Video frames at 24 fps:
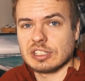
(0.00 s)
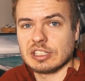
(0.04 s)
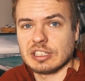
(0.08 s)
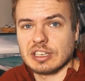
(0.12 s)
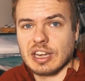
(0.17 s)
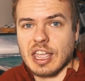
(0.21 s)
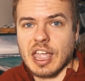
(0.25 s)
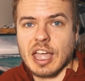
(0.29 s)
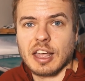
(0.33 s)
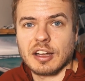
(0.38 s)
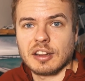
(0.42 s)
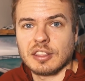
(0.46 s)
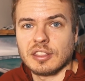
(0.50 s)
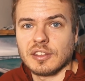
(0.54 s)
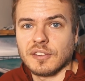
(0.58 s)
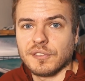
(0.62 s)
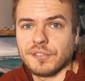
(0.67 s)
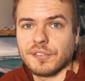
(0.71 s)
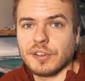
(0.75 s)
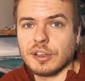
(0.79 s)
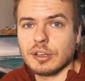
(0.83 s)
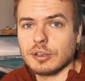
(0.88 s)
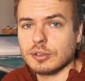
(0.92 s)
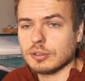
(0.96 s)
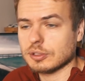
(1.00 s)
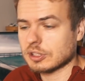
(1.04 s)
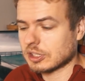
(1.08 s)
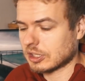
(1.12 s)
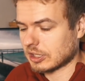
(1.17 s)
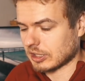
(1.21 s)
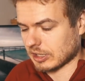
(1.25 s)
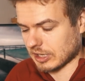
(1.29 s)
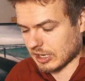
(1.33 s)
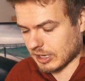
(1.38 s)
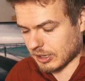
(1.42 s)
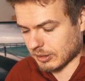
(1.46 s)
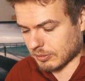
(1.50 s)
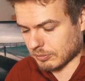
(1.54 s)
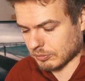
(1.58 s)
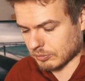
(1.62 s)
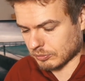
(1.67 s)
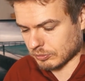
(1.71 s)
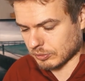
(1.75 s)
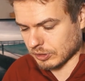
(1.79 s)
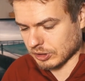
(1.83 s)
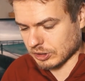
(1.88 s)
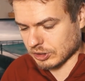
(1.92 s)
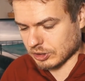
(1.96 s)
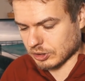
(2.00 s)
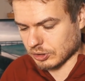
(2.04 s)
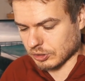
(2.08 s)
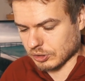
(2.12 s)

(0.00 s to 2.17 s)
it out in the field, which